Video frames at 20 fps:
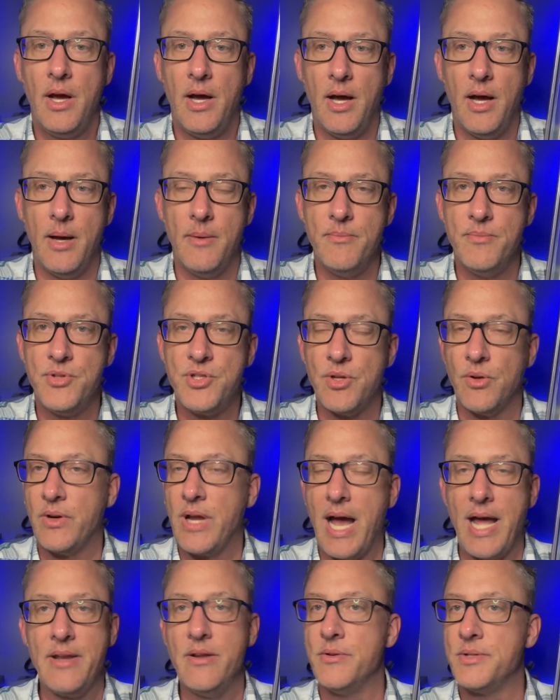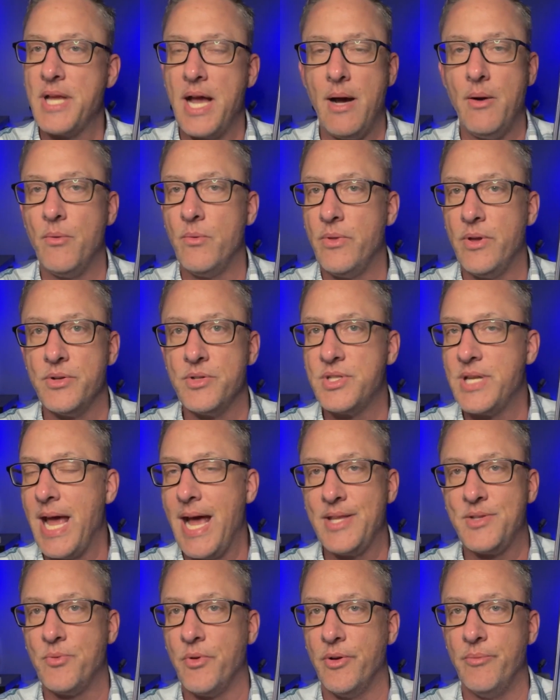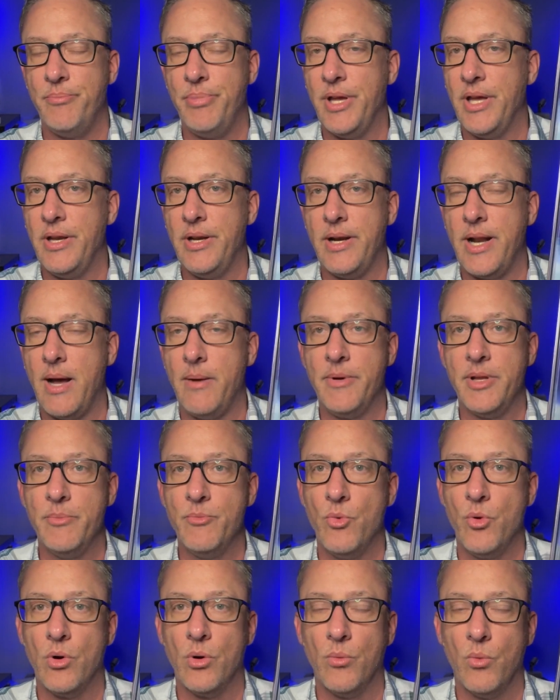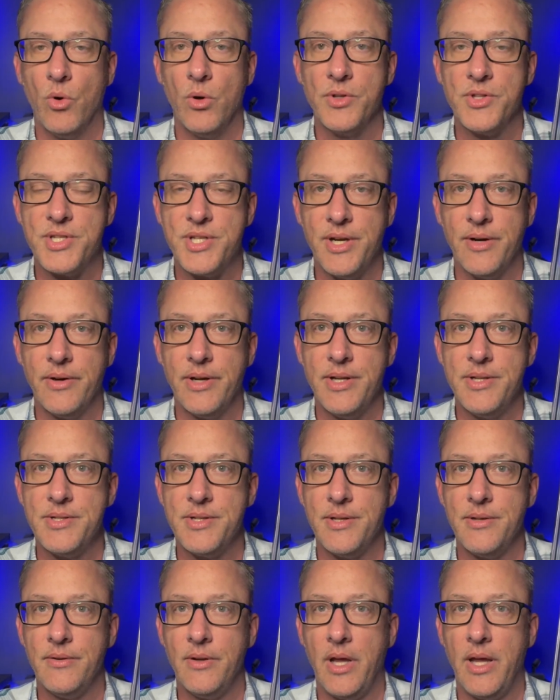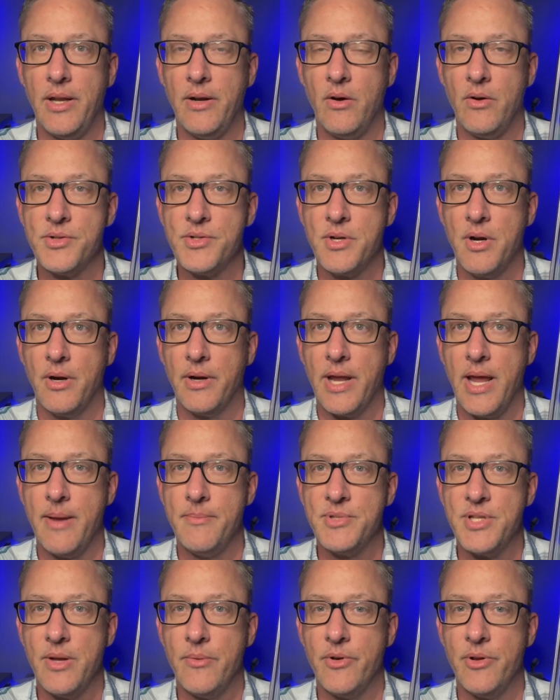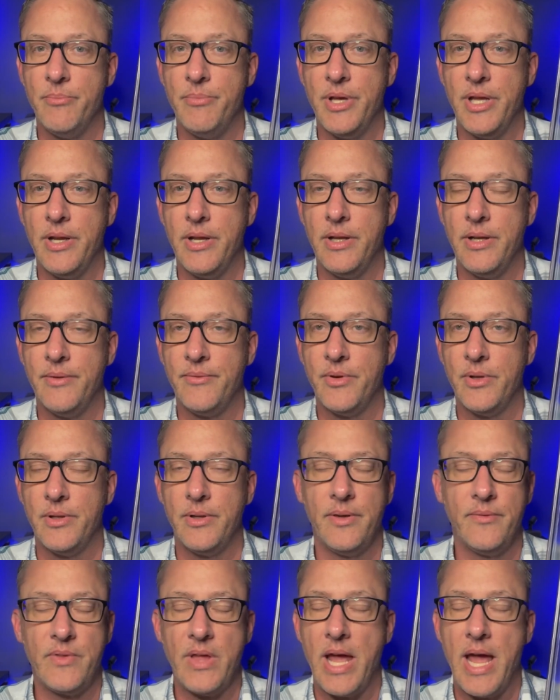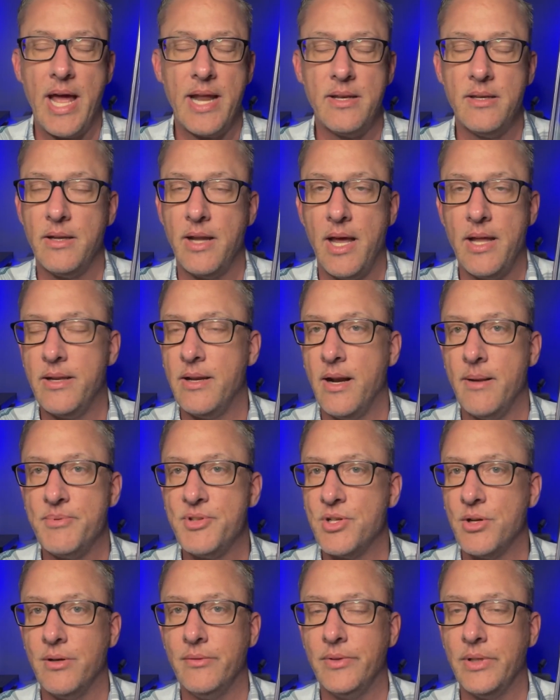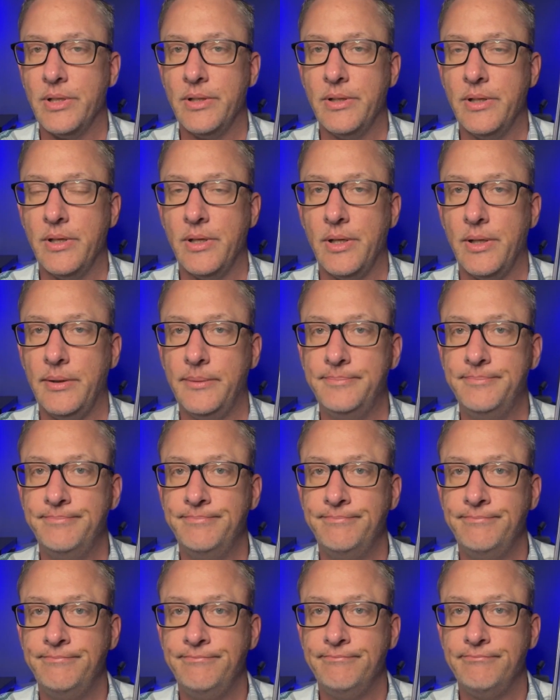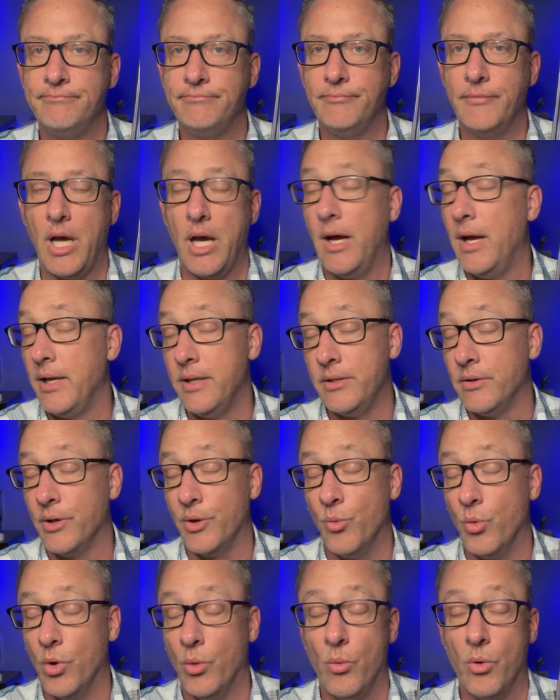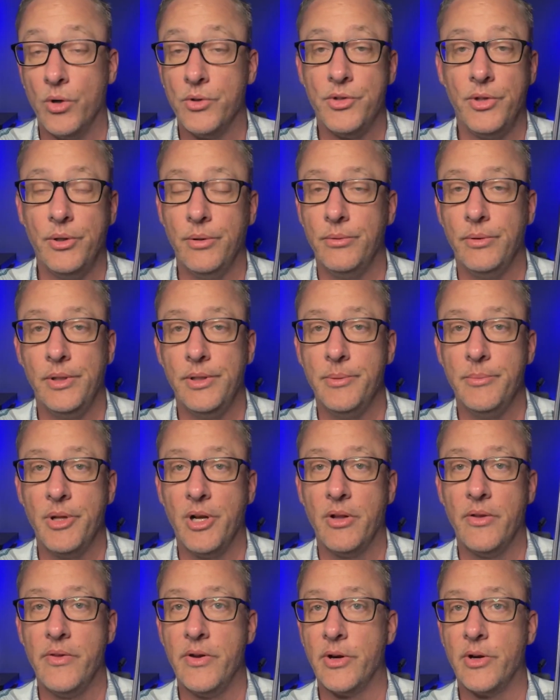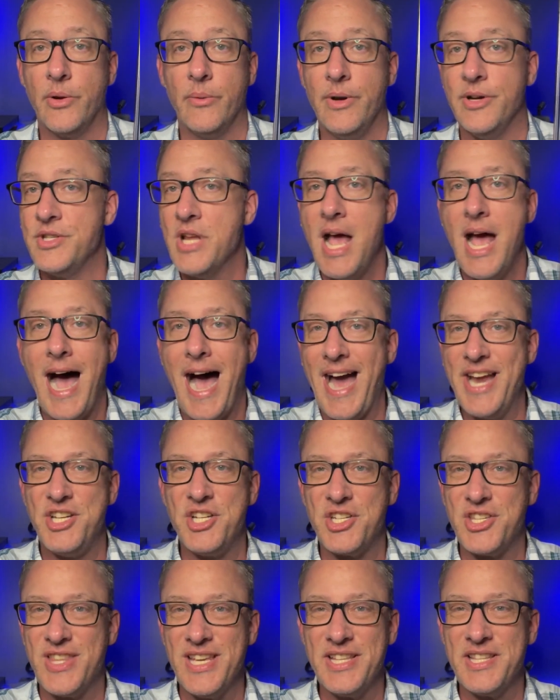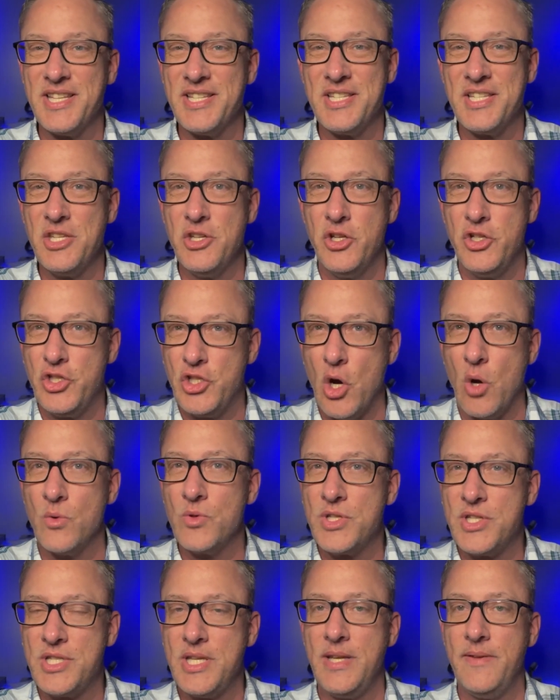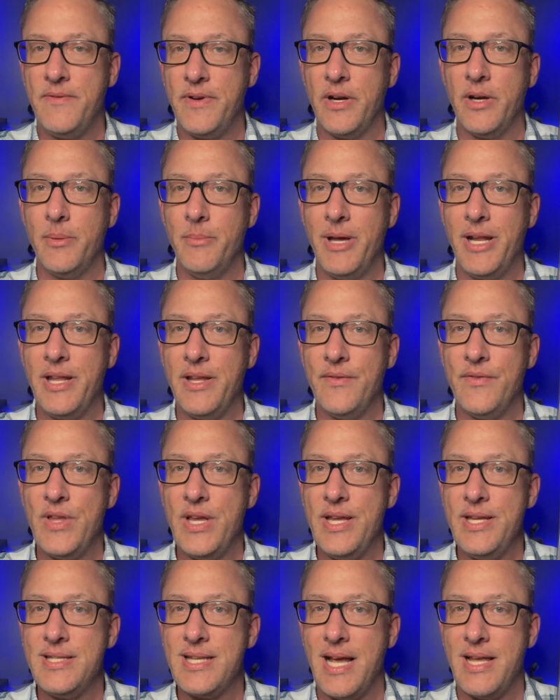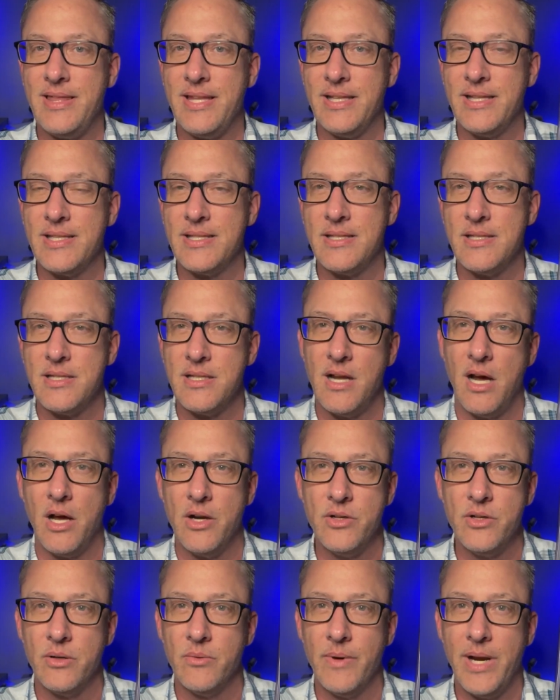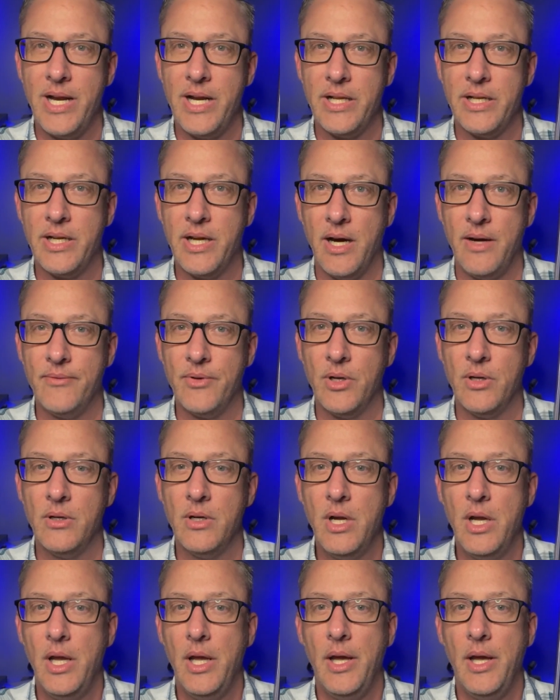So God knows how their stats would have been and how many more World Series and All-Star Games they would have been in if they hadn't ended up serving during World War II in the middle of their careers. I just think this, you don't see very many of these. I think this is an underrated cover.